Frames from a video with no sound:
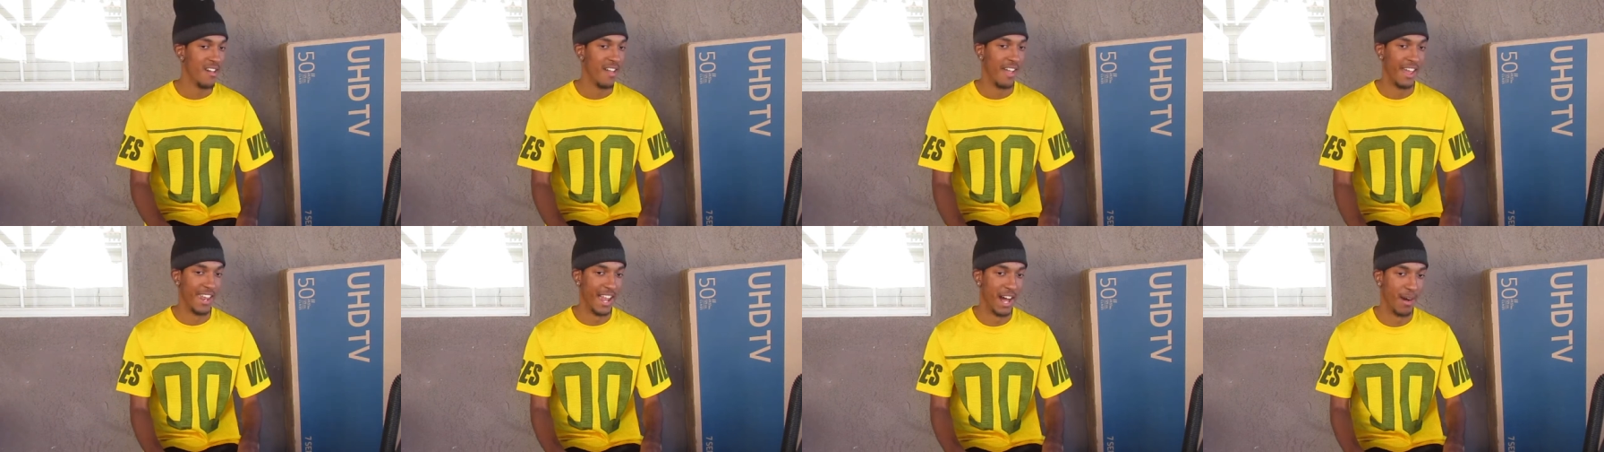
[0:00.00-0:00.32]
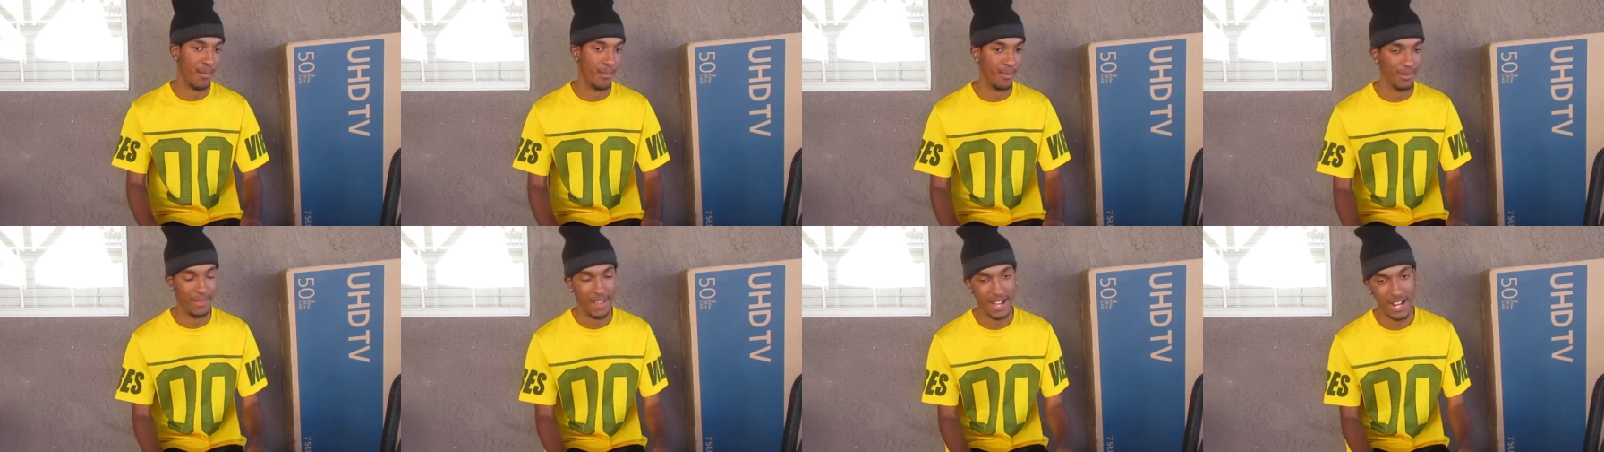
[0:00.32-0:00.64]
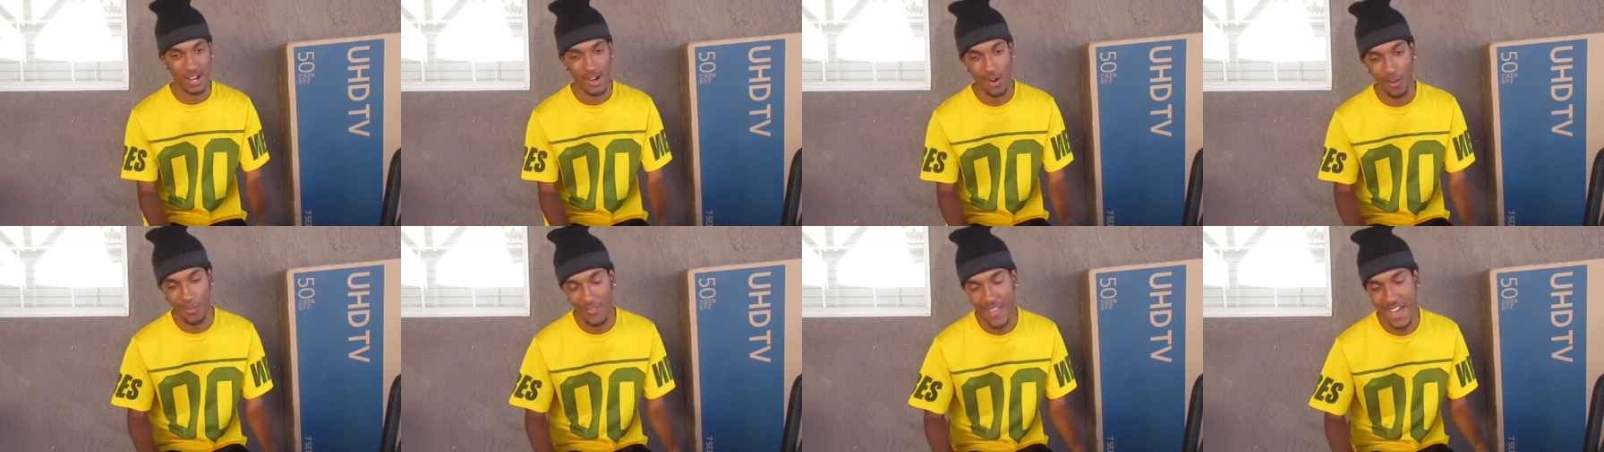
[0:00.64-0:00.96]
And I was
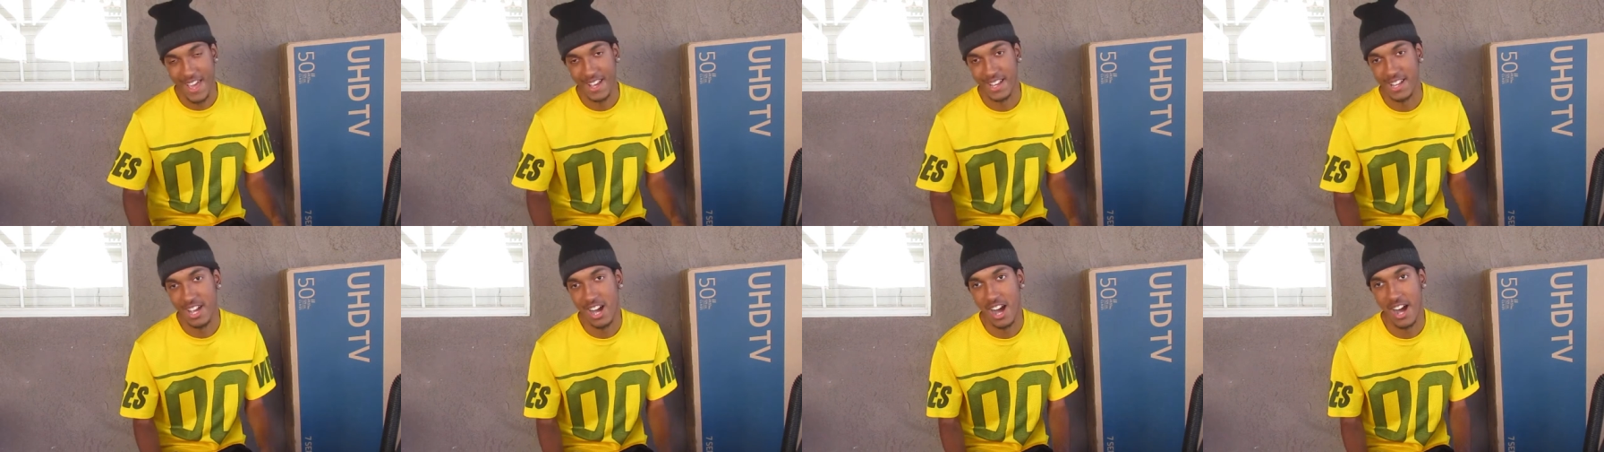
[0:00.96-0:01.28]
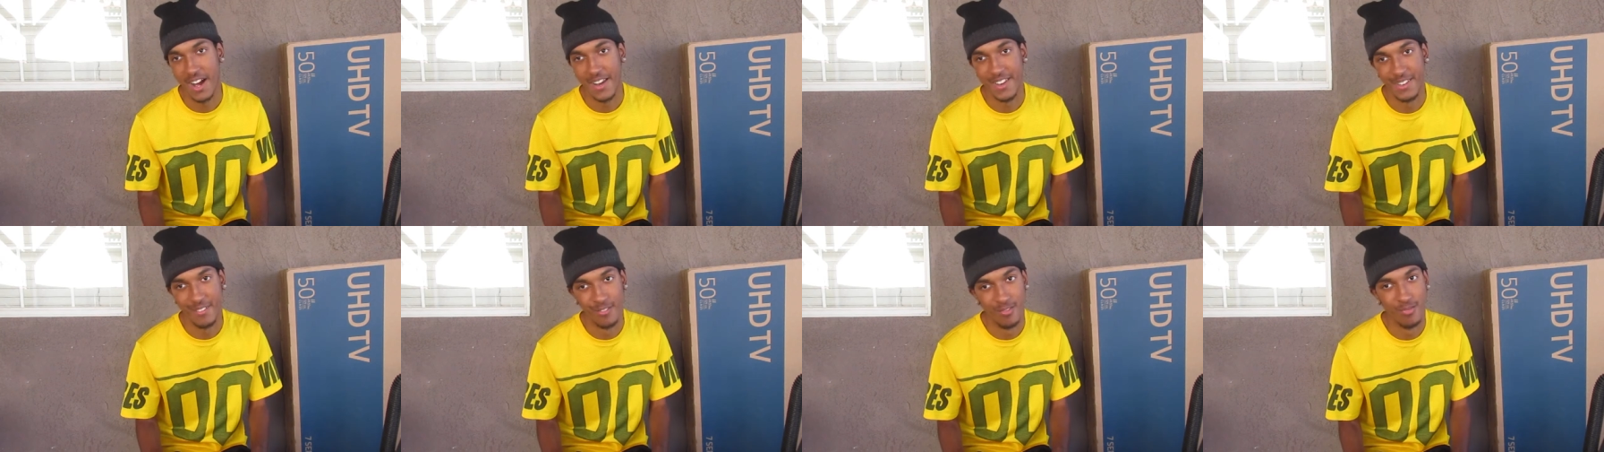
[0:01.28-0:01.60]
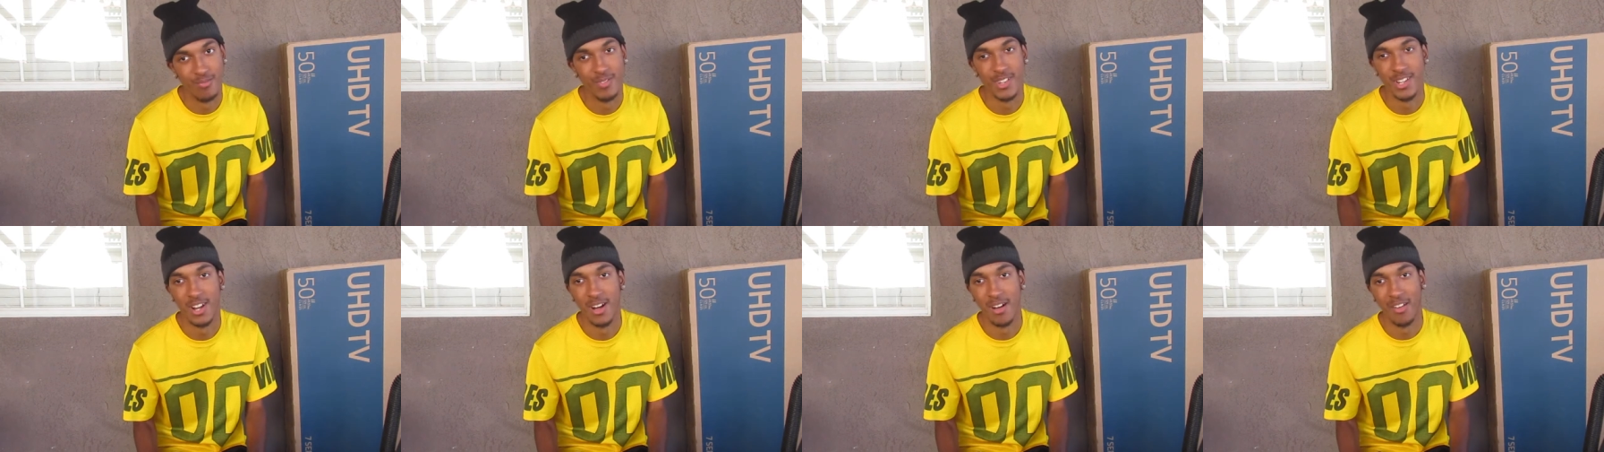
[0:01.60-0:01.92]
like, oh, thank God.
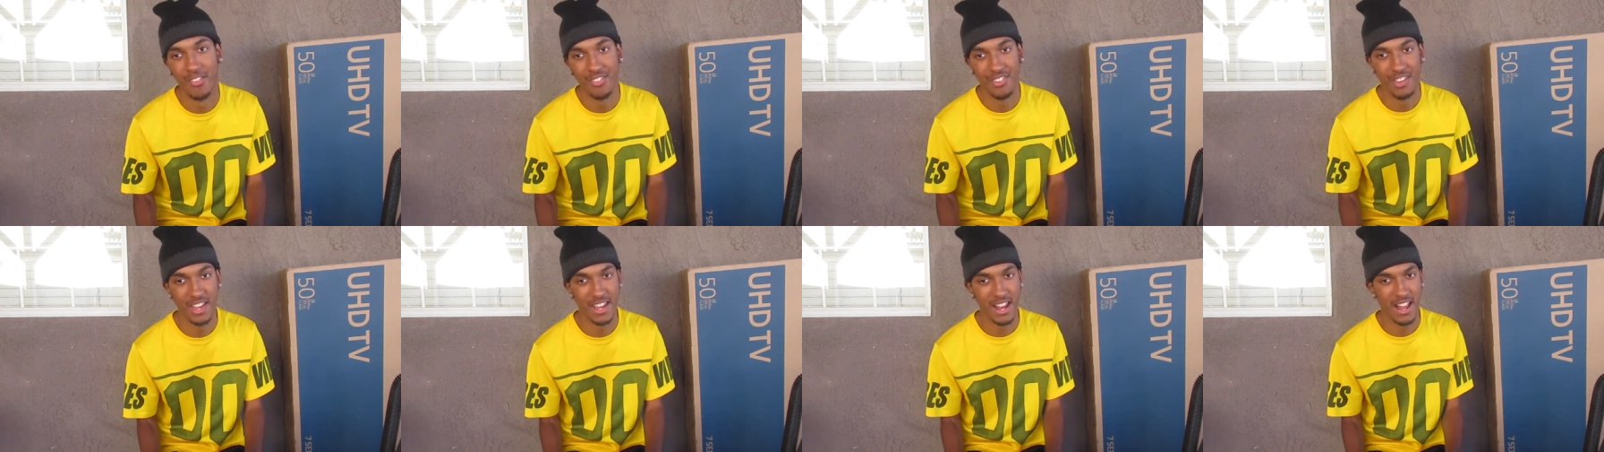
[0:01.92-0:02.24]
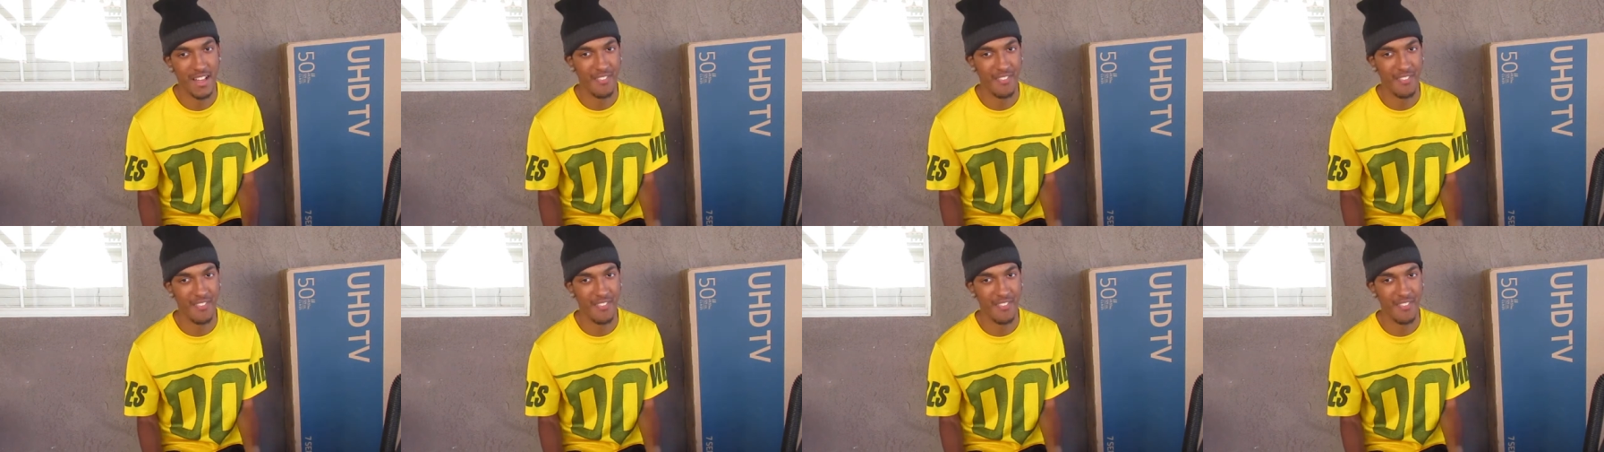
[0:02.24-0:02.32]
You know what I'm saying?